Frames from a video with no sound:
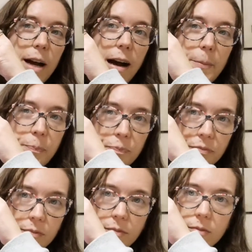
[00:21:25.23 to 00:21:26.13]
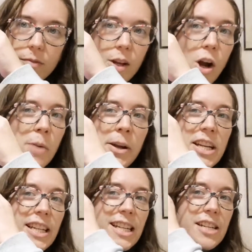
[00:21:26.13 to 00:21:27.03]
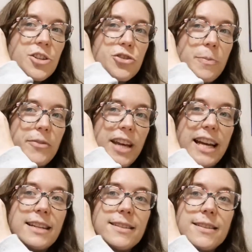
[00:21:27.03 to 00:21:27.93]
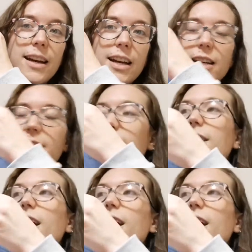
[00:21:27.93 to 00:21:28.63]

But I'm only going to need a strip of this to